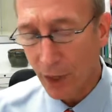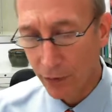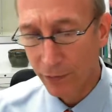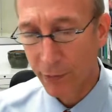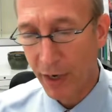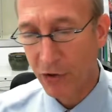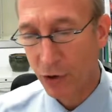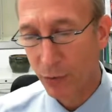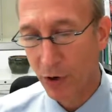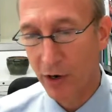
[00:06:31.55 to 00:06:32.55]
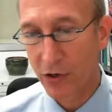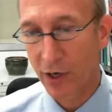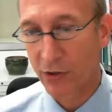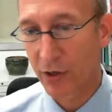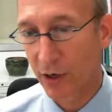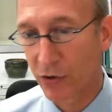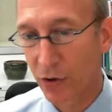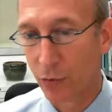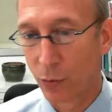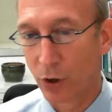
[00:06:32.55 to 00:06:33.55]
the major projects that I
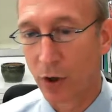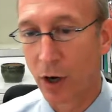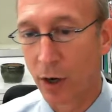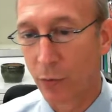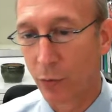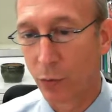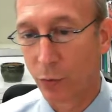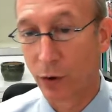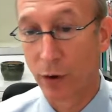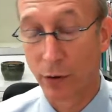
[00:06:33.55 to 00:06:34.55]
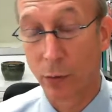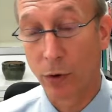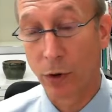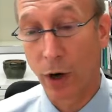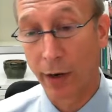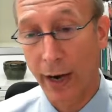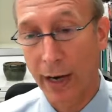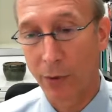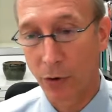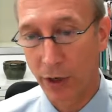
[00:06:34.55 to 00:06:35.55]
started work on were on
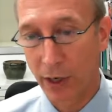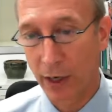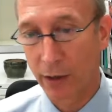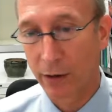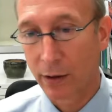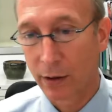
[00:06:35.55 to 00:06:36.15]
ApoE.